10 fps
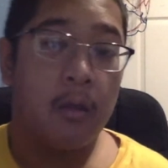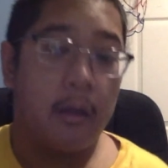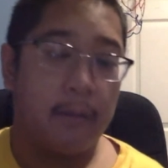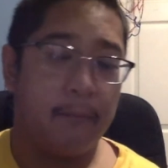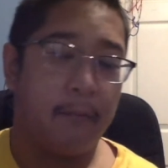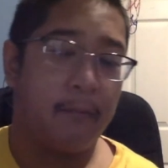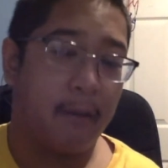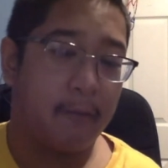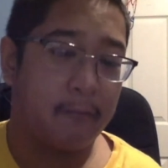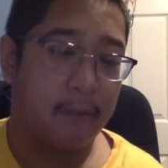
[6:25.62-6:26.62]
In this
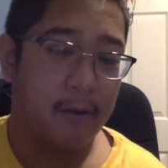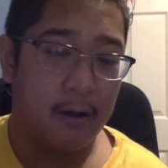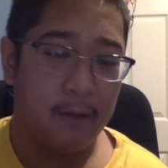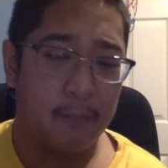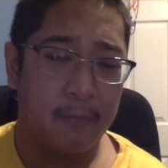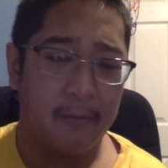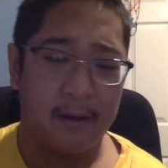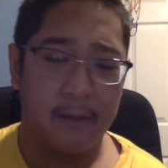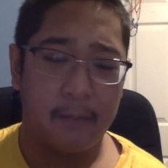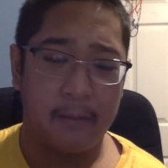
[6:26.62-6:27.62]
section, I'm going
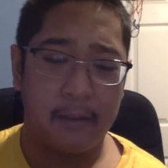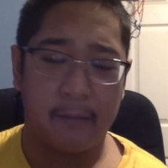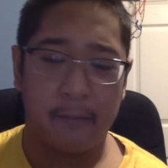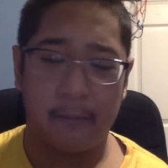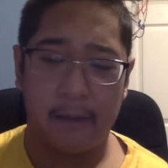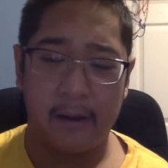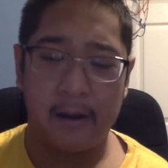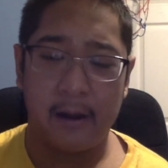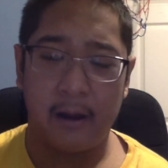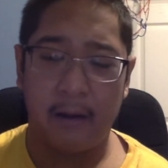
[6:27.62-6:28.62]
to be
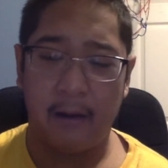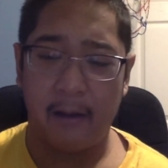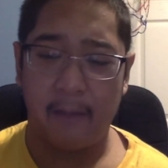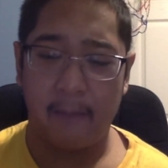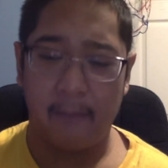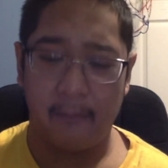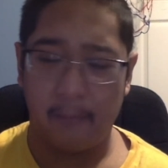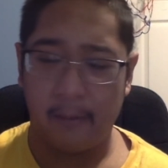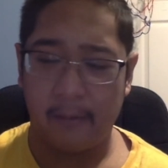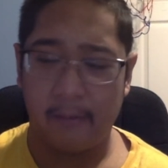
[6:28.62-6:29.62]
explaining how I will
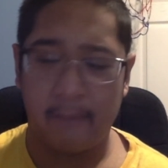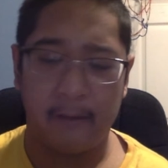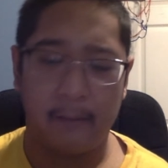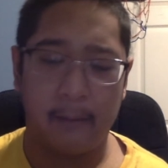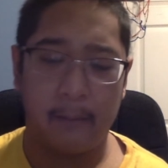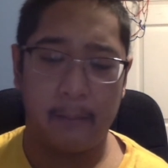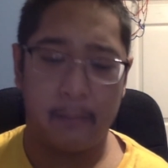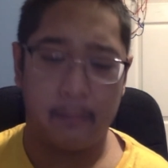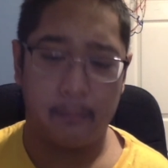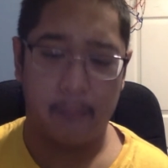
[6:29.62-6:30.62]
be developing
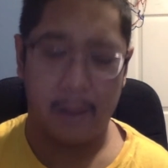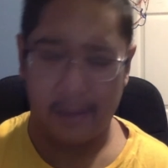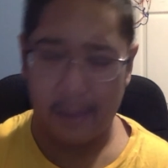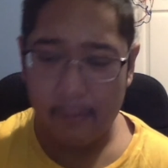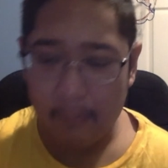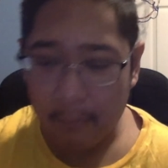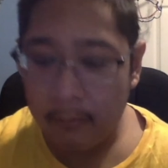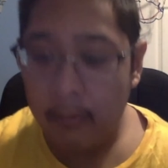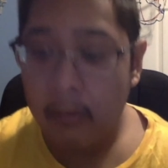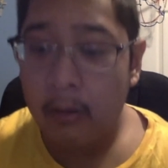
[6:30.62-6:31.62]
my games
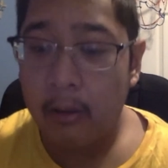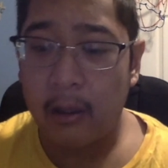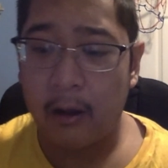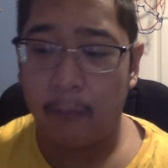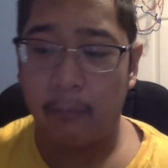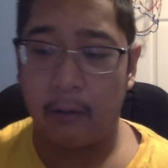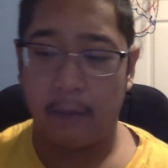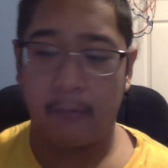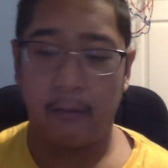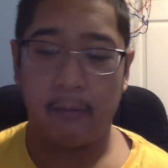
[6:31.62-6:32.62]
in a
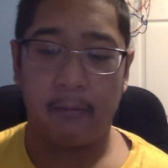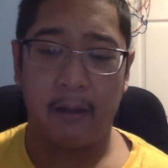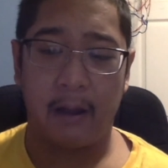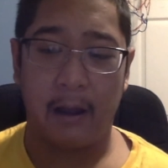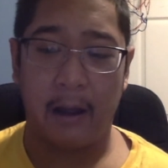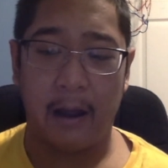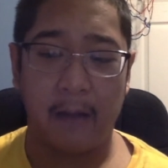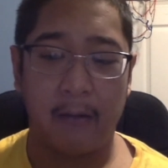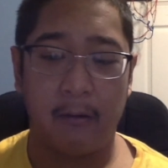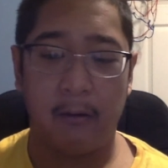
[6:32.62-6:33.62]
process that I
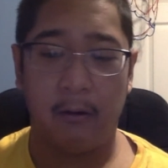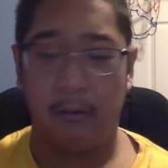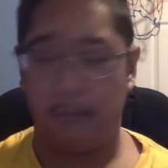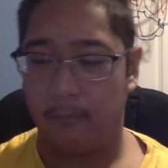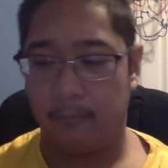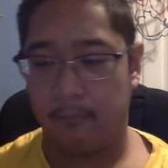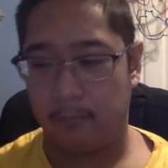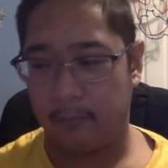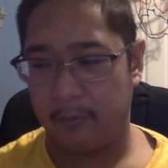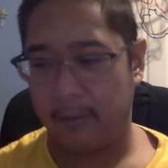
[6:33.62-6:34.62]
call
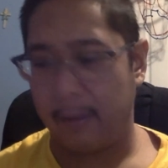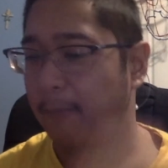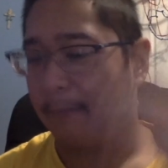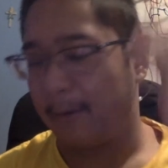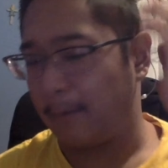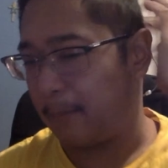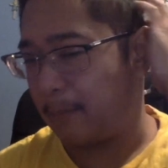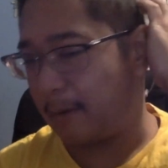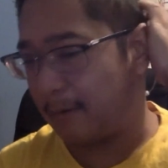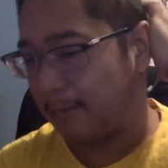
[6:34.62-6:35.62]
the game development
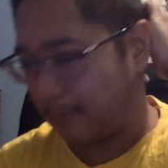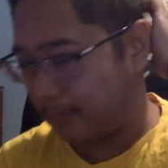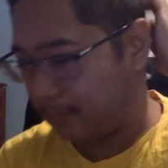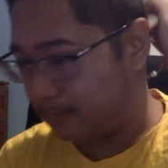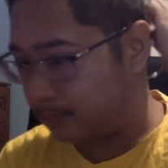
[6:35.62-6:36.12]
process.